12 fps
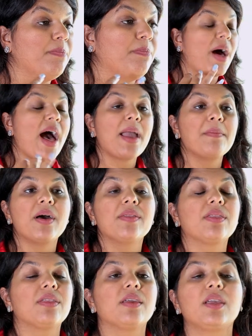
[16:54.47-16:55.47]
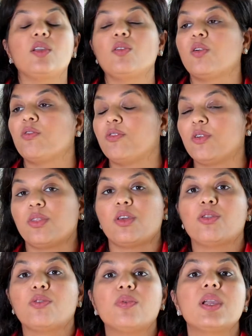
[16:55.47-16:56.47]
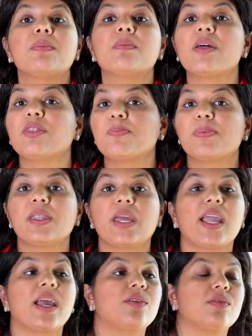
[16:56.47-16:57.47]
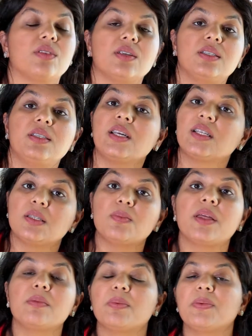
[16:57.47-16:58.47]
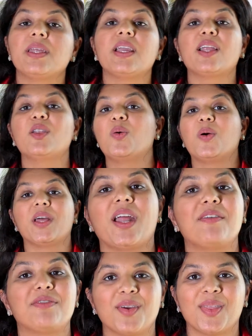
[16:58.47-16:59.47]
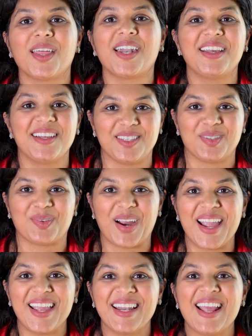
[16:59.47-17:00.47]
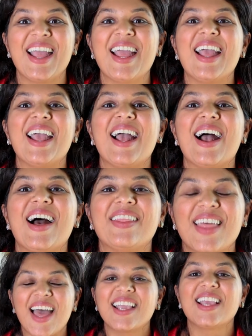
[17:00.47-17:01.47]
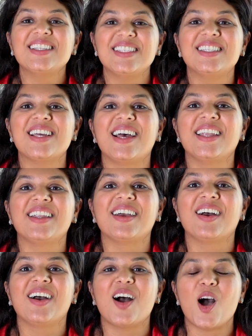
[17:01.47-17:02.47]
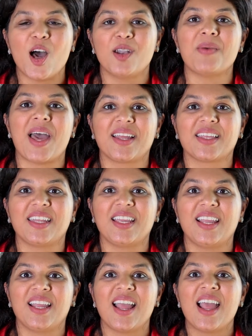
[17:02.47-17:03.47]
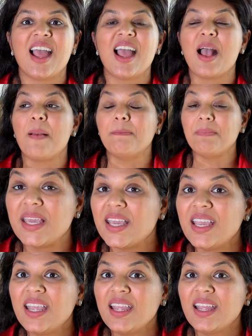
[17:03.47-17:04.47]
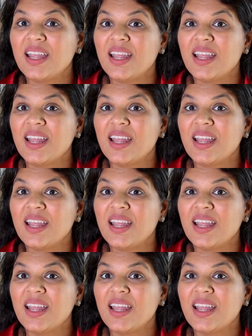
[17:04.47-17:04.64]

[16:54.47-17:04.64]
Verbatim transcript: bi monthly or for the three month plan or the six month plan, whatever that is, right? That gets done automatically. Me,